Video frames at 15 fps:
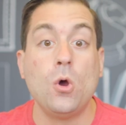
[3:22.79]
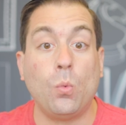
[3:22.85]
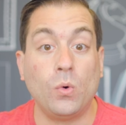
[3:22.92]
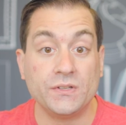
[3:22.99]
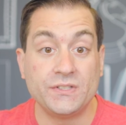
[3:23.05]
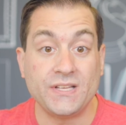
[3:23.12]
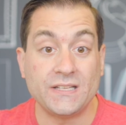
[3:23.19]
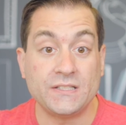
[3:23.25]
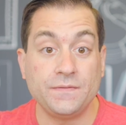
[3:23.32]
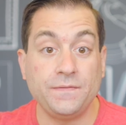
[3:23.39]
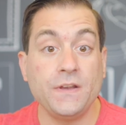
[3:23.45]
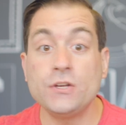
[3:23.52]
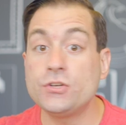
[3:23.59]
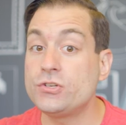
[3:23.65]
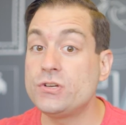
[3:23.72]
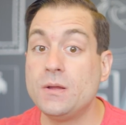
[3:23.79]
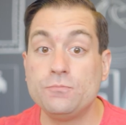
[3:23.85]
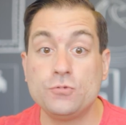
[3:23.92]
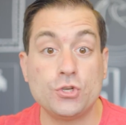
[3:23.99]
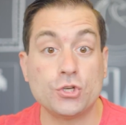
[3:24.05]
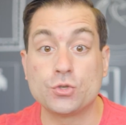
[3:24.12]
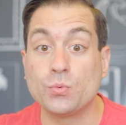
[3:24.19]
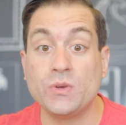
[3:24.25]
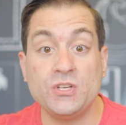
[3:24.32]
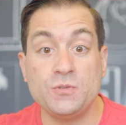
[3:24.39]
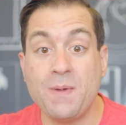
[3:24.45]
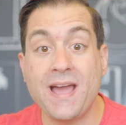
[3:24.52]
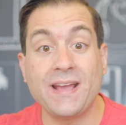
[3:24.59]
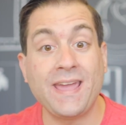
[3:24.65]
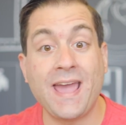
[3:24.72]
Once that's finished, just
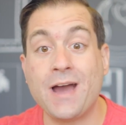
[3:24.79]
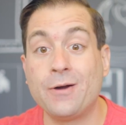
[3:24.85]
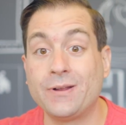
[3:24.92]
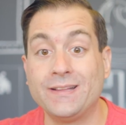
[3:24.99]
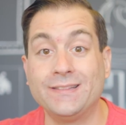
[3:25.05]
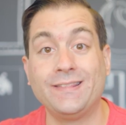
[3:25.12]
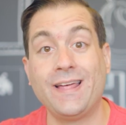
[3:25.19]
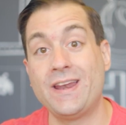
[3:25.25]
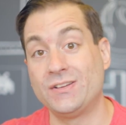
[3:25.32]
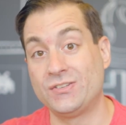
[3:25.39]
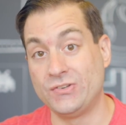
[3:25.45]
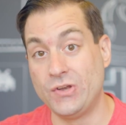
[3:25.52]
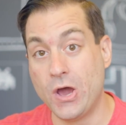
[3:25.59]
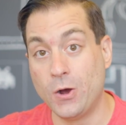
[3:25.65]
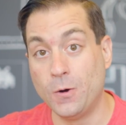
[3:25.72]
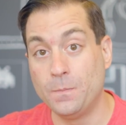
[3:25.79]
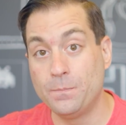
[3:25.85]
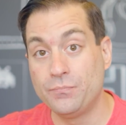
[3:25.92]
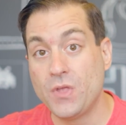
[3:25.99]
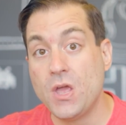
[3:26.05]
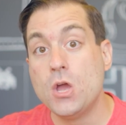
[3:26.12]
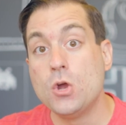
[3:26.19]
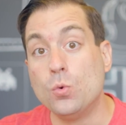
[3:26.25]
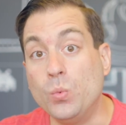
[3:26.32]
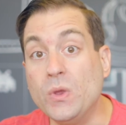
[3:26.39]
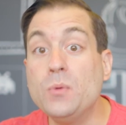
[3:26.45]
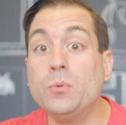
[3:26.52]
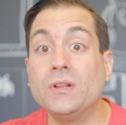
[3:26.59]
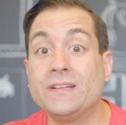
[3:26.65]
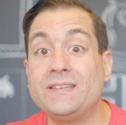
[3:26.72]
reach back out and let us know.
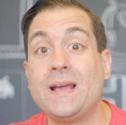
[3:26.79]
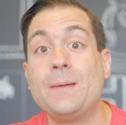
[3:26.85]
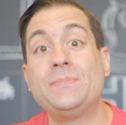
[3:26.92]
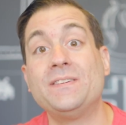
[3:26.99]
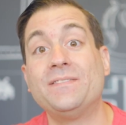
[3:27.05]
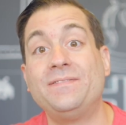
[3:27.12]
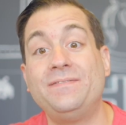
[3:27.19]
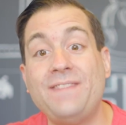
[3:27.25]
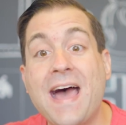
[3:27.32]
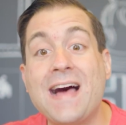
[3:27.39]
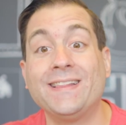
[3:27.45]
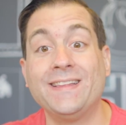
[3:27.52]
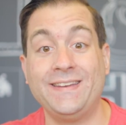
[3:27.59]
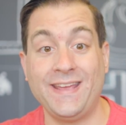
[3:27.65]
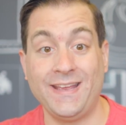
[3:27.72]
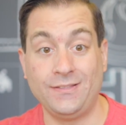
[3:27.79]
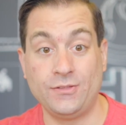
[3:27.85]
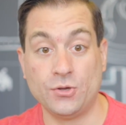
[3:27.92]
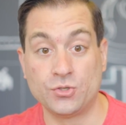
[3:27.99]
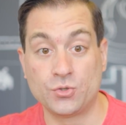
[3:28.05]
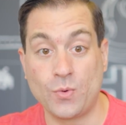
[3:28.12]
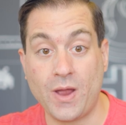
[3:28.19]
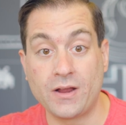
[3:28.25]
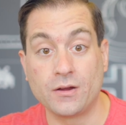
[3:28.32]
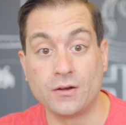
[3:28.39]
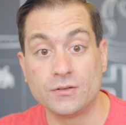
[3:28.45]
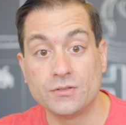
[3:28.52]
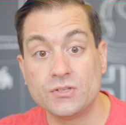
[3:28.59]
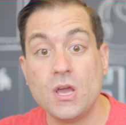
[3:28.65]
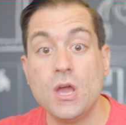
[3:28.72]
We will attempt to validate those
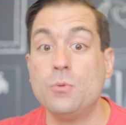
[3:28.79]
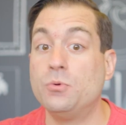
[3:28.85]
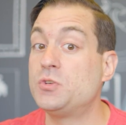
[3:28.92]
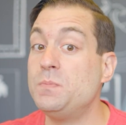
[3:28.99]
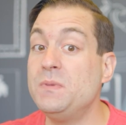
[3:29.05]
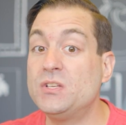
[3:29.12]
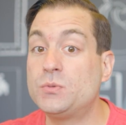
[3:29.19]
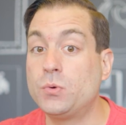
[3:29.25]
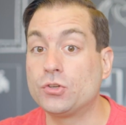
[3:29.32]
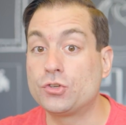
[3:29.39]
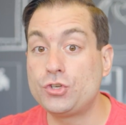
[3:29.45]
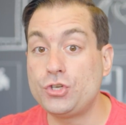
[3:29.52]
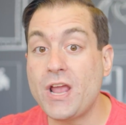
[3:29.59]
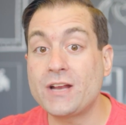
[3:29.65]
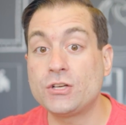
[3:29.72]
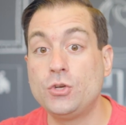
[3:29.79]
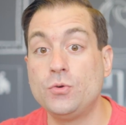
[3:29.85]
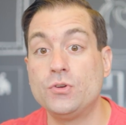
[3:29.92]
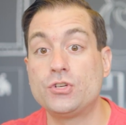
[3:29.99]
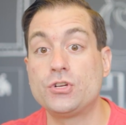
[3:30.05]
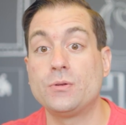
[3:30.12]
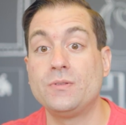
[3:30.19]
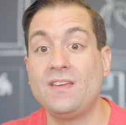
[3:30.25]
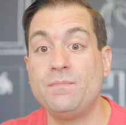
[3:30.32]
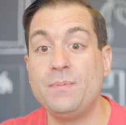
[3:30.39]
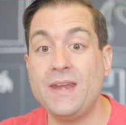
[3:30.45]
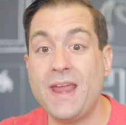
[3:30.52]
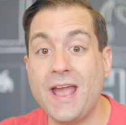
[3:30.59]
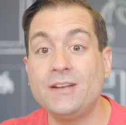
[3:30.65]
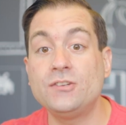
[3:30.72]
records, which means we'll check to ensure they've
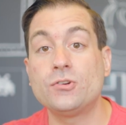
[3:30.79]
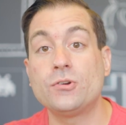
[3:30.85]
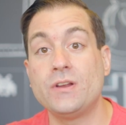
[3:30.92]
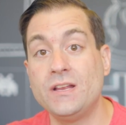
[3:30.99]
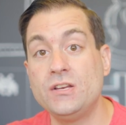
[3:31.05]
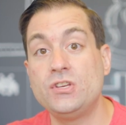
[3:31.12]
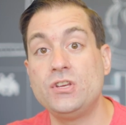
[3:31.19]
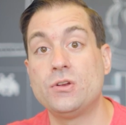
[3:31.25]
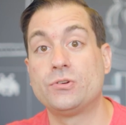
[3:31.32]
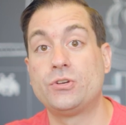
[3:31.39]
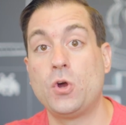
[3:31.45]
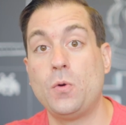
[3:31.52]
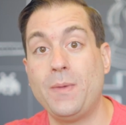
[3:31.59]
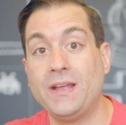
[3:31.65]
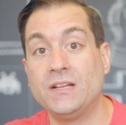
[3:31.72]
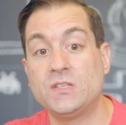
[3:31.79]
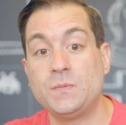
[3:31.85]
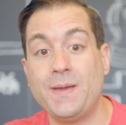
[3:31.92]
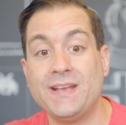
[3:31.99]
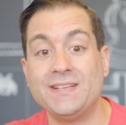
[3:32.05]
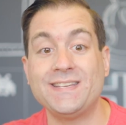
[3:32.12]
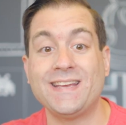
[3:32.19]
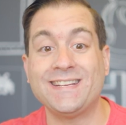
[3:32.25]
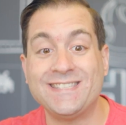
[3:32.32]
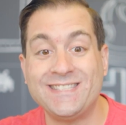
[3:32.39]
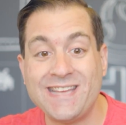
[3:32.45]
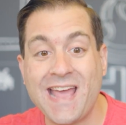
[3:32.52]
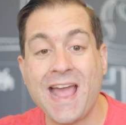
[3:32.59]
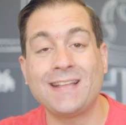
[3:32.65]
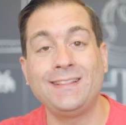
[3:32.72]
been entered into your domain space
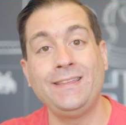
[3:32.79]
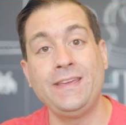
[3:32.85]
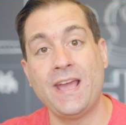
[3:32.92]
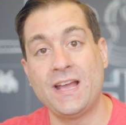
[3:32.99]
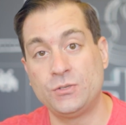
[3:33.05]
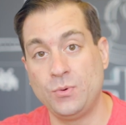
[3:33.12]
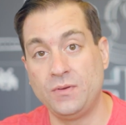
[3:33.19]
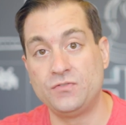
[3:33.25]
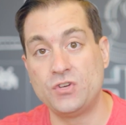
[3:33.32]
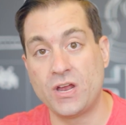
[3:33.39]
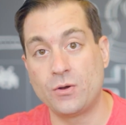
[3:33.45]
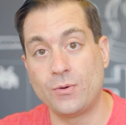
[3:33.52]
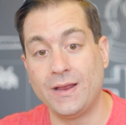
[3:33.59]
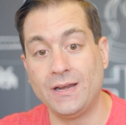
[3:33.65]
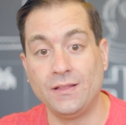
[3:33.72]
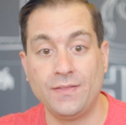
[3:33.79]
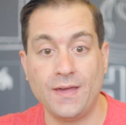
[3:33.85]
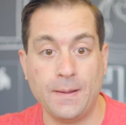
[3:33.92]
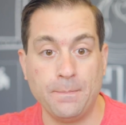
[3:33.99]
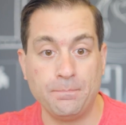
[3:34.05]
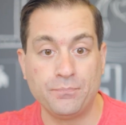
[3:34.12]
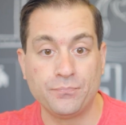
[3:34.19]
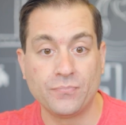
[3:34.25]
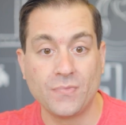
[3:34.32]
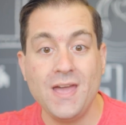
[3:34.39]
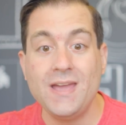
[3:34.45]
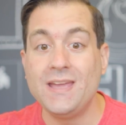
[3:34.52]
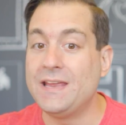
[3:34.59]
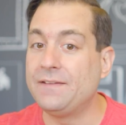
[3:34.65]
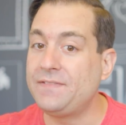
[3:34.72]
exactly as we've generated them.
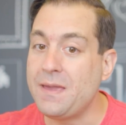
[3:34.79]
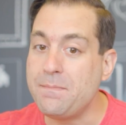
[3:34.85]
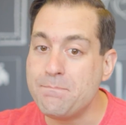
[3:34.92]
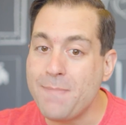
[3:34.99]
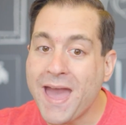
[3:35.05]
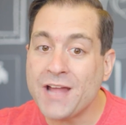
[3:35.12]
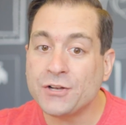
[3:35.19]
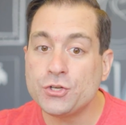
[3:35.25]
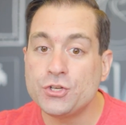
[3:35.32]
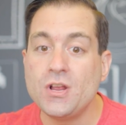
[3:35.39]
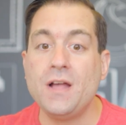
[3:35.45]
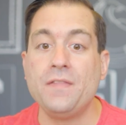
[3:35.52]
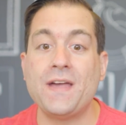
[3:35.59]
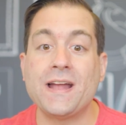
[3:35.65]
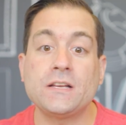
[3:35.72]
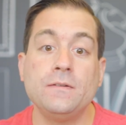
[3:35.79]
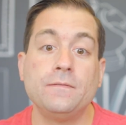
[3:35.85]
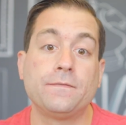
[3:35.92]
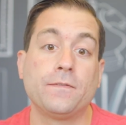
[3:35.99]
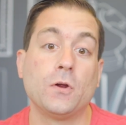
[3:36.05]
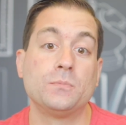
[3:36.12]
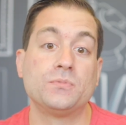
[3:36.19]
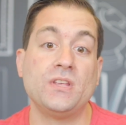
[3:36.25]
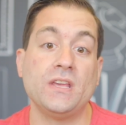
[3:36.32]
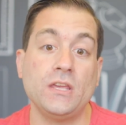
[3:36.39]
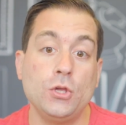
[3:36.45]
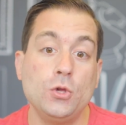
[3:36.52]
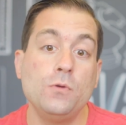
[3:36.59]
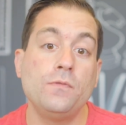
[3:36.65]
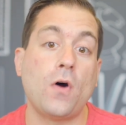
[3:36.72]
If they match, that confirms that
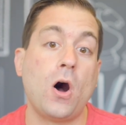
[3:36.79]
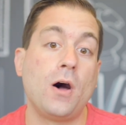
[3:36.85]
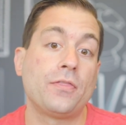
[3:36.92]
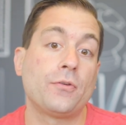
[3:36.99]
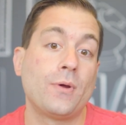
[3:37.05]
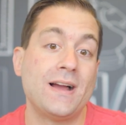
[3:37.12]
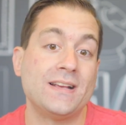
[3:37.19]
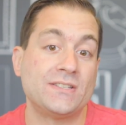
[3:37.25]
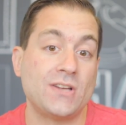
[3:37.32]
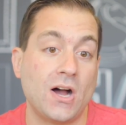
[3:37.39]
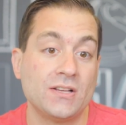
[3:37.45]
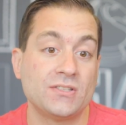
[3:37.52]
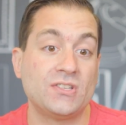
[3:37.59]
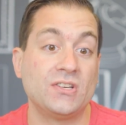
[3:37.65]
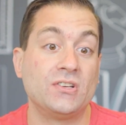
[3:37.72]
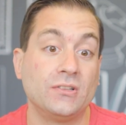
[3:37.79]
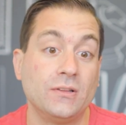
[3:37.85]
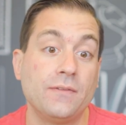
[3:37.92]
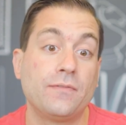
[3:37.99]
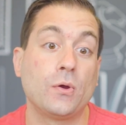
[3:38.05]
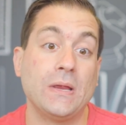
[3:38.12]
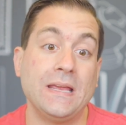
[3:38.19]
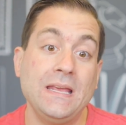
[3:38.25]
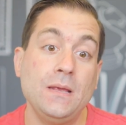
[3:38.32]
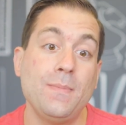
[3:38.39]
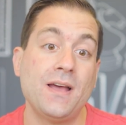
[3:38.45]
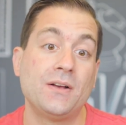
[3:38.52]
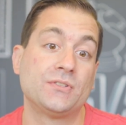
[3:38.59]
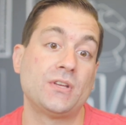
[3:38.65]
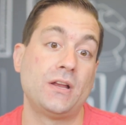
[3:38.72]
you've authorized us to deliver
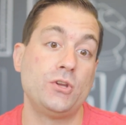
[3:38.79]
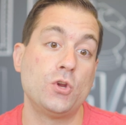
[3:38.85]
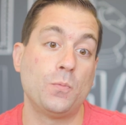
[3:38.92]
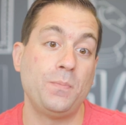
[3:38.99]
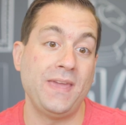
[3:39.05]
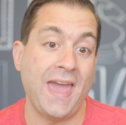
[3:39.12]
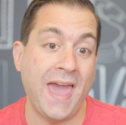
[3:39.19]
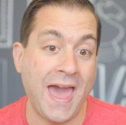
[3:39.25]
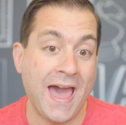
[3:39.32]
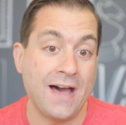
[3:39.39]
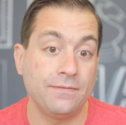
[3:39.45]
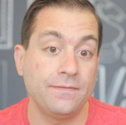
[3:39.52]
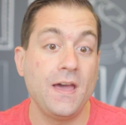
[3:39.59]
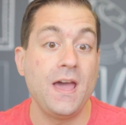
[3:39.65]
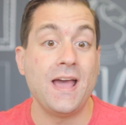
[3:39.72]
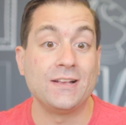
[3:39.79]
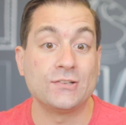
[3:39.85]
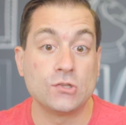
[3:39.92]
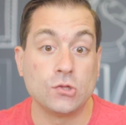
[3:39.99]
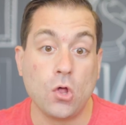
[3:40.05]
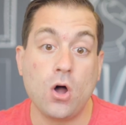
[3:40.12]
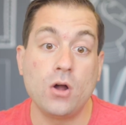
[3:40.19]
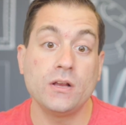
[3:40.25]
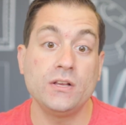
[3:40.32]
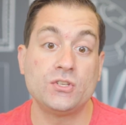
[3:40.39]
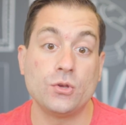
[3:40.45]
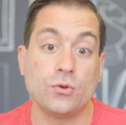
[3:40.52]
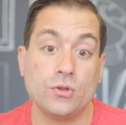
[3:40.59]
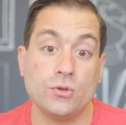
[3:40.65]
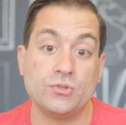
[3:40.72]
emails on your behalf, as long
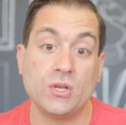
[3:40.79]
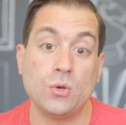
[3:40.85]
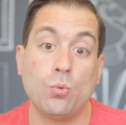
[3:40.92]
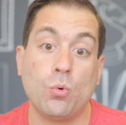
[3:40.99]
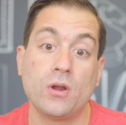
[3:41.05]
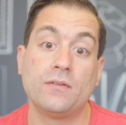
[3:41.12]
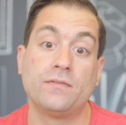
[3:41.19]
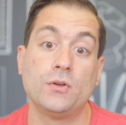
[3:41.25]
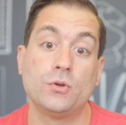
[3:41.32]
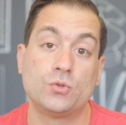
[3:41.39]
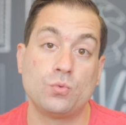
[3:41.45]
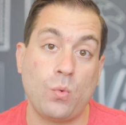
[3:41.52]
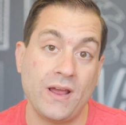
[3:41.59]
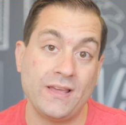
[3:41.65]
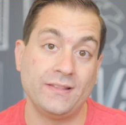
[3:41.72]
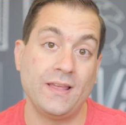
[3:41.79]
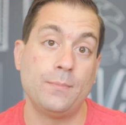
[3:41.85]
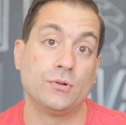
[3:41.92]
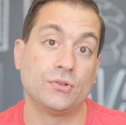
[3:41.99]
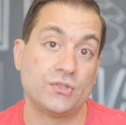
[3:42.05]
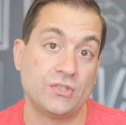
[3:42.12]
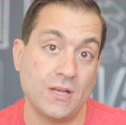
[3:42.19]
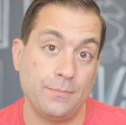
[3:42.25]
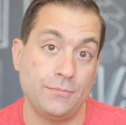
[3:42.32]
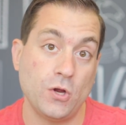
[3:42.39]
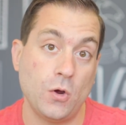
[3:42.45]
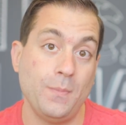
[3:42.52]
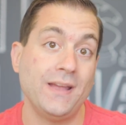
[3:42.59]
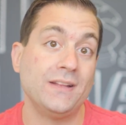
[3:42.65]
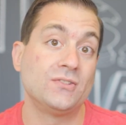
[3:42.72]
as you're using one of those white-labeled
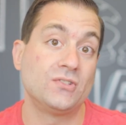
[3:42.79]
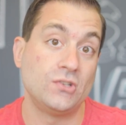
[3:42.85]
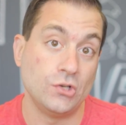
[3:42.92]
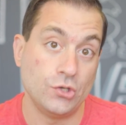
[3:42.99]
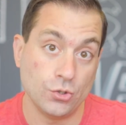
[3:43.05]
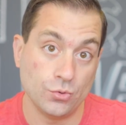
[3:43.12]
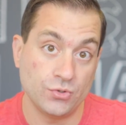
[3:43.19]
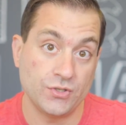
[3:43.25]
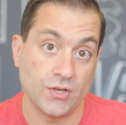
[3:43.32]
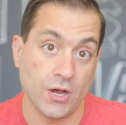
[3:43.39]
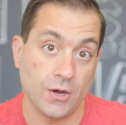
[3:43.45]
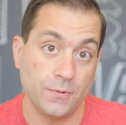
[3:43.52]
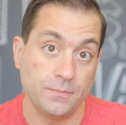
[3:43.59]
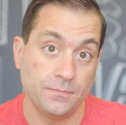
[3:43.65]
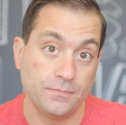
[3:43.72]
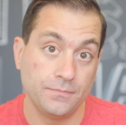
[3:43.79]
subdomains to do so.